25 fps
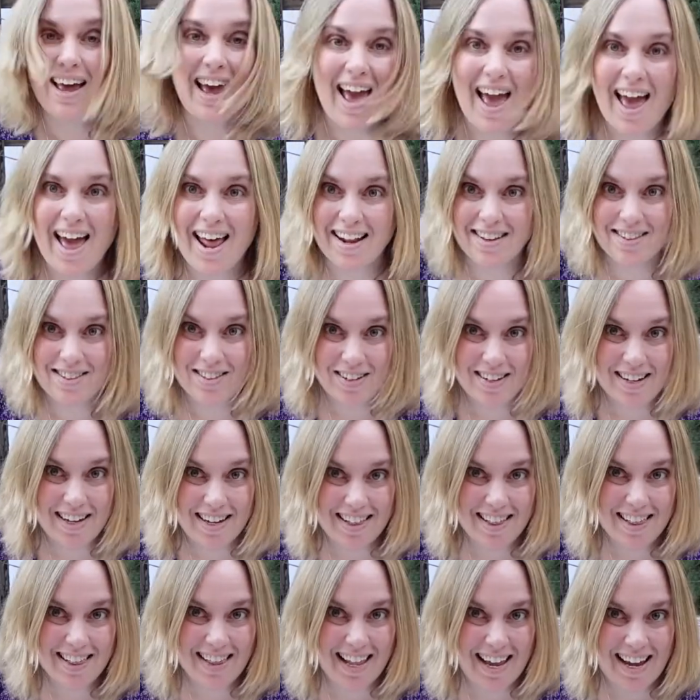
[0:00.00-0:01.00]
and it's
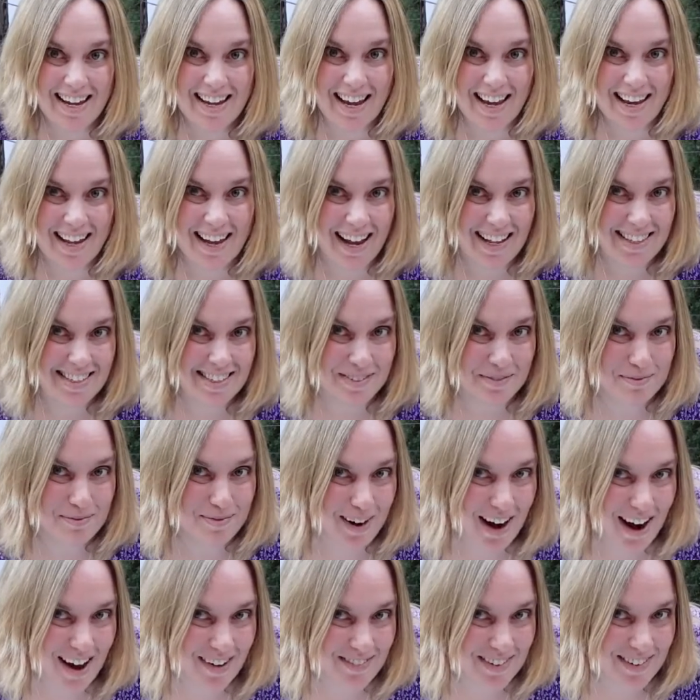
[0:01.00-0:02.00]
looking like I got some
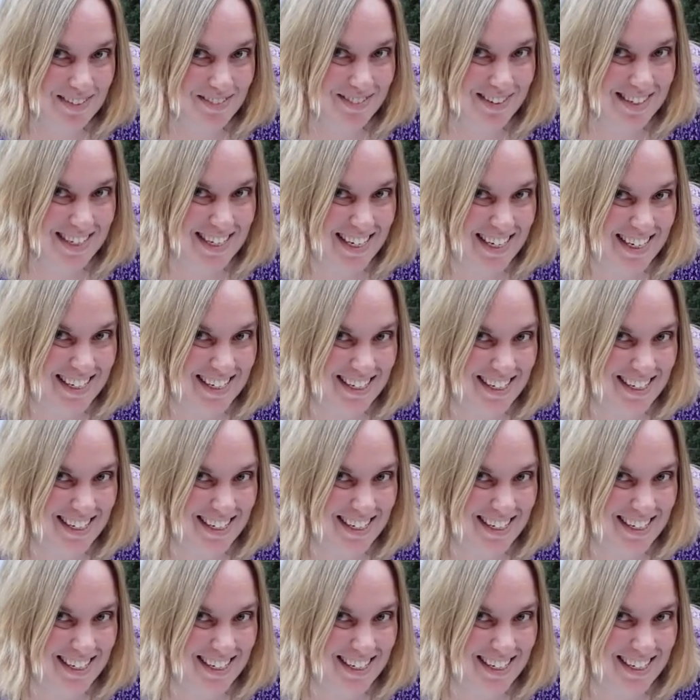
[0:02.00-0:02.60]
problems.